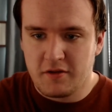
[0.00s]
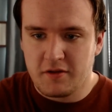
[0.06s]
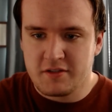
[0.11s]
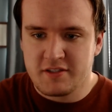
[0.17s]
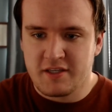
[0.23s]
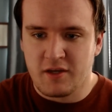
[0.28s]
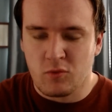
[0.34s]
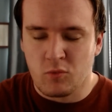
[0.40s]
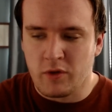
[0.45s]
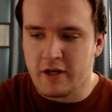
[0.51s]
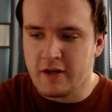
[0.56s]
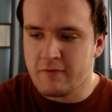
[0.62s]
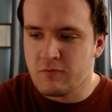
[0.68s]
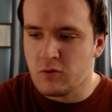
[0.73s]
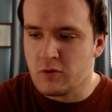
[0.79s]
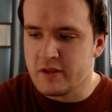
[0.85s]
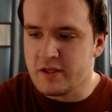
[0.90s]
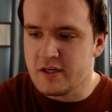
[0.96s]
Let's get ready
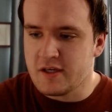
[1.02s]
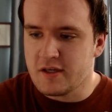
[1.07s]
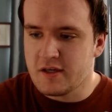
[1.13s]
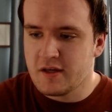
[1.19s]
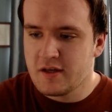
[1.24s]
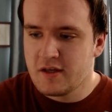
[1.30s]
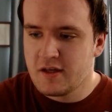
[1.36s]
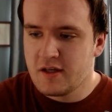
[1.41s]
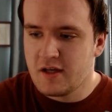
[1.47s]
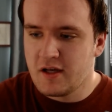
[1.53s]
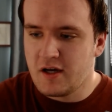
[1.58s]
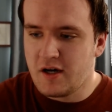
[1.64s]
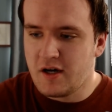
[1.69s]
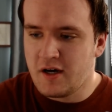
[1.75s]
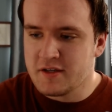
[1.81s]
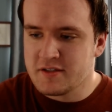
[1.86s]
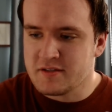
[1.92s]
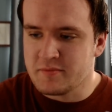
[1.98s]
for the
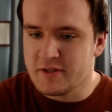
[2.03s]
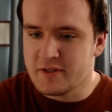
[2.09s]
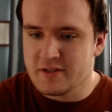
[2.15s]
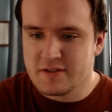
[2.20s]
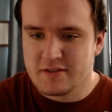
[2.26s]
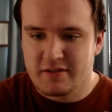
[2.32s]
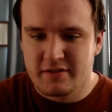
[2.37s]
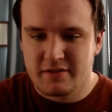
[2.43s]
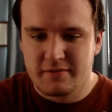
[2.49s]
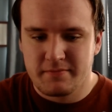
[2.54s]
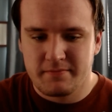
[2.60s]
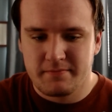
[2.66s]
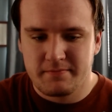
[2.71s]
awesomeness.